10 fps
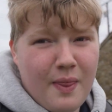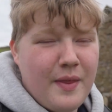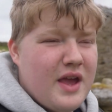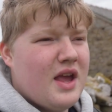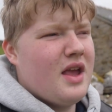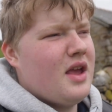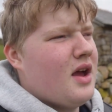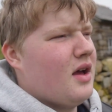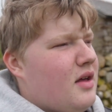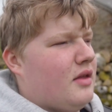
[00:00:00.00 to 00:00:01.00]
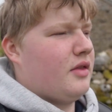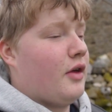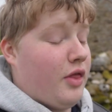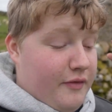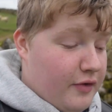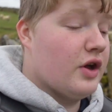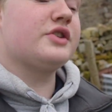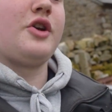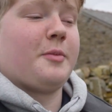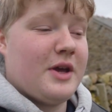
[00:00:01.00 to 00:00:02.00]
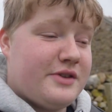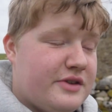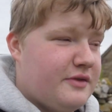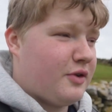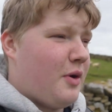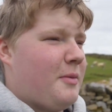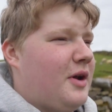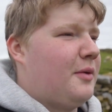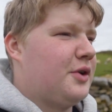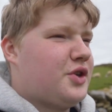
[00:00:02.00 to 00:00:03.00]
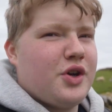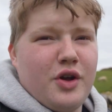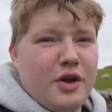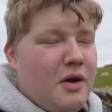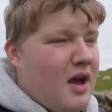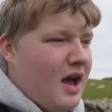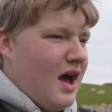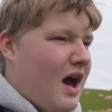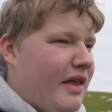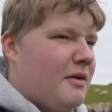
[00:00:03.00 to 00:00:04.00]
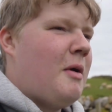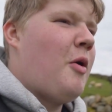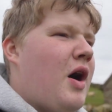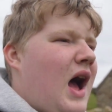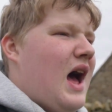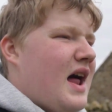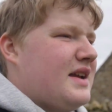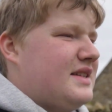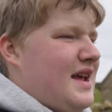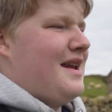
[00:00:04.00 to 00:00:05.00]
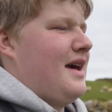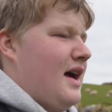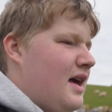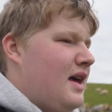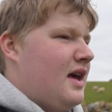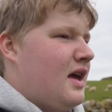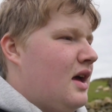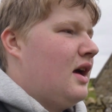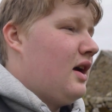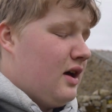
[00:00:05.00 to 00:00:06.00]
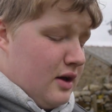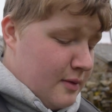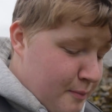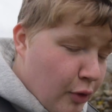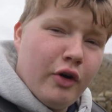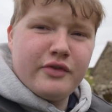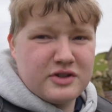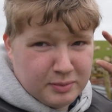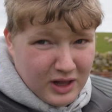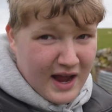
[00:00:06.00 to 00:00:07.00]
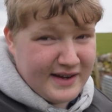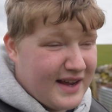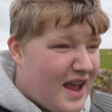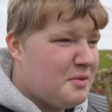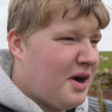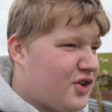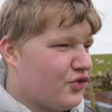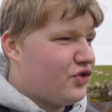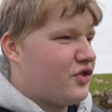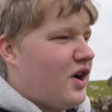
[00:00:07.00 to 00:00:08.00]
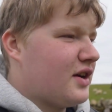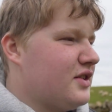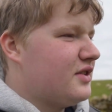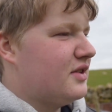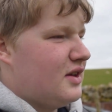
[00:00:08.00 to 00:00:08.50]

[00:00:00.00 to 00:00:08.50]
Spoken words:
The first two pieces of equipment I want to show you are the mower and tedder. Both supplied again by Untitled Tractors.